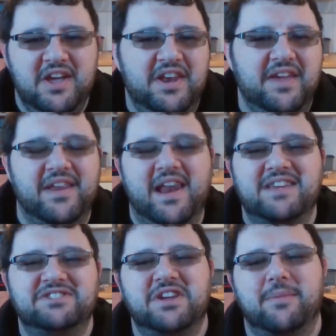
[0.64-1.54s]
Good evening,
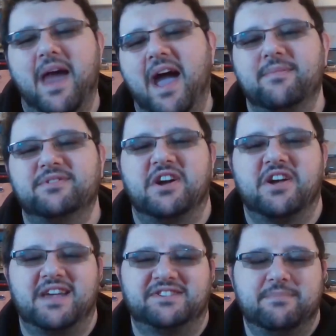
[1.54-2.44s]
ladies and gentlemen. I am the
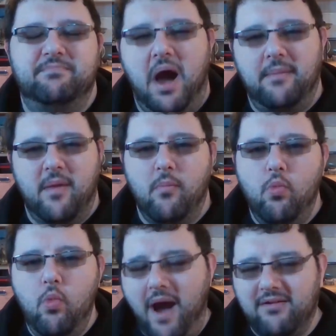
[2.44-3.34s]
Sarcastic Barman,
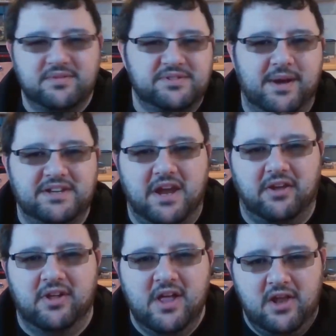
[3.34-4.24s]
and welcome to my
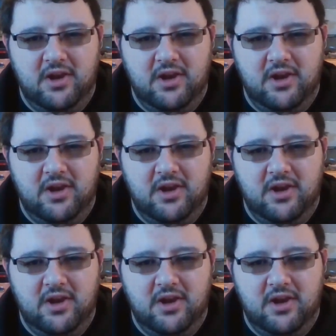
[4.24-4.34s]
channel.